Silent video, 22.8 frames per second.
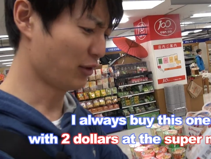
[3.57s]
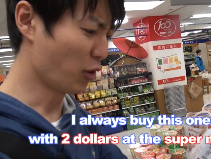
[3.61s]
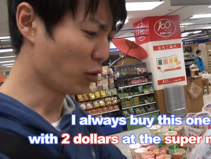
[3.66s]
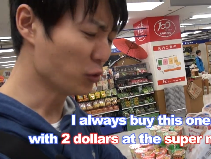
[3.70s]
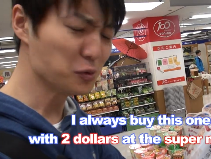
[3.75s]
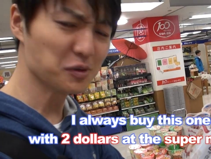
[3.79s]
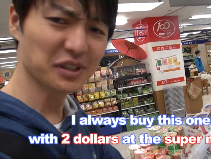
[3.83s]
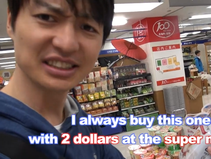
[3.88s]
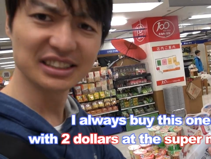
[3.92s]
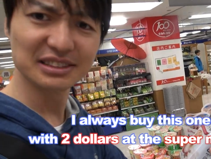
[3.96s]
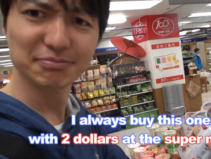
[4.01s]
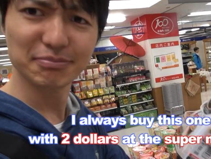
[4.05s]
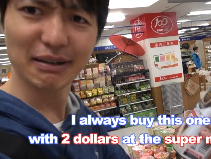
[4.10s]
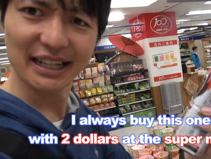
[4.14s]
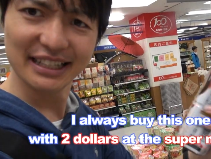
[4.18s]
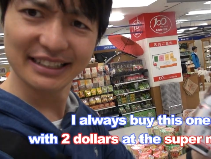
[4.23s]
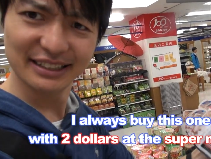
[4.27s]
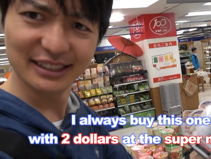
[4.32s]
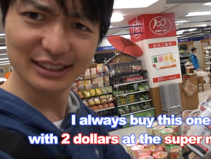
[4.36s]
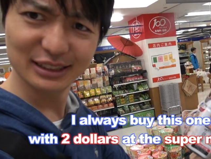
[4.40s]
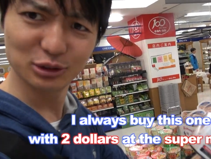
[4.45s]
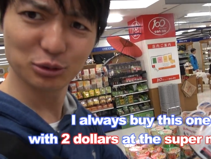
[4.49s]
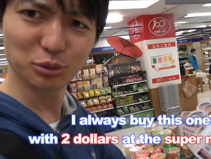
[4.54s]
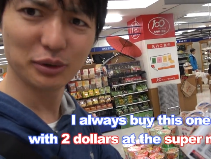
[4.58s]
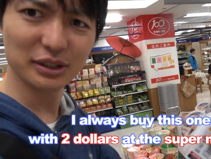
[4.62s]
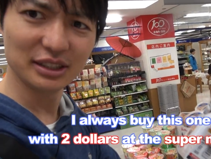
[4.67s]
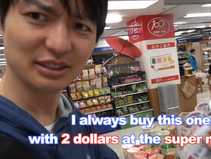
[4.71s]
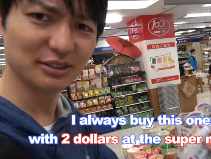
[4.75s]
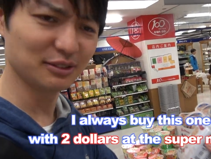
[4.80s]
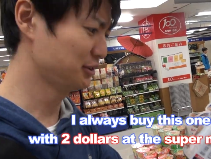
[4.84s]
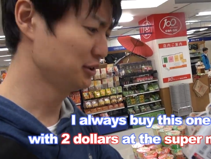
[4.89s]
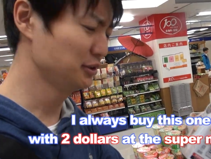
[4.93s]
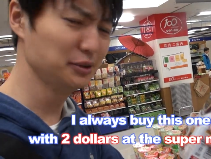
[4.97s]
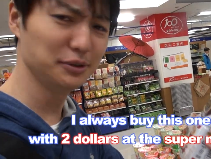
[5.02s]
always buy this
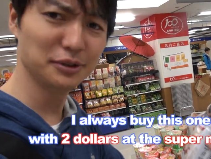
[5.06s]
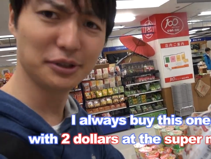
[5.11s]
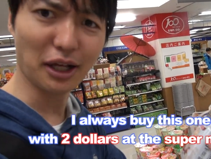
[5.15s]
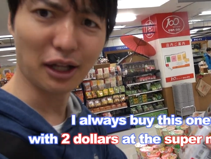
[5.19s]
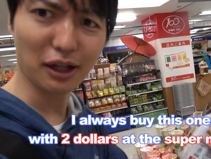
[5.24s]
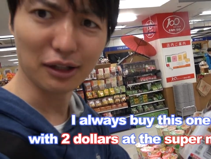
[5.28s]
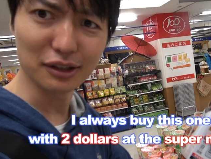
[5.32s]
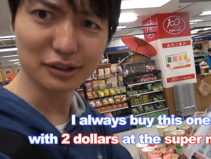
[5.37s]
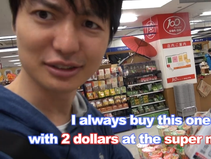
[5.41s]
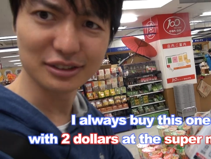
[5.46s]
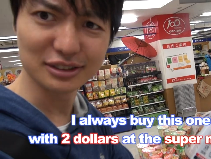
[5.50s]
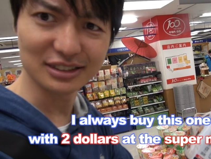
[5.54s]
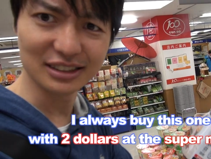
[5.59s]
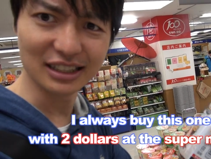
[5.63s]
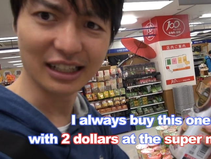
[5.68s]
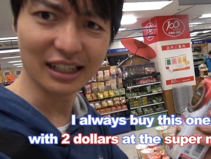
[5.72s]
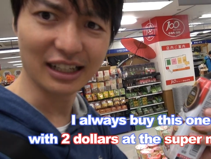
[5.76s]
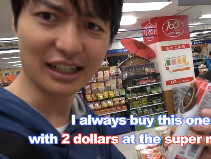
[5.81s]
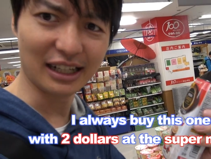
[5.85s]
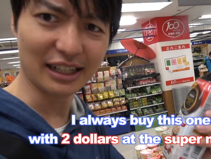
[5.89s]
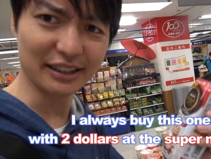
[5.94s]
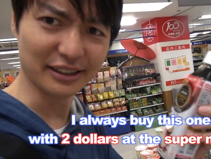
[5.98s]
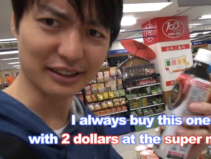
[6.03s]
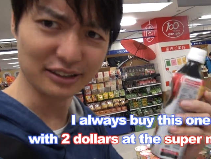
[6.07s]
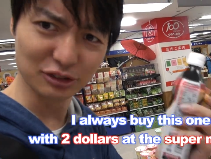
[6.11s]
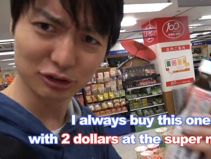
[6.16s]
one $2 at the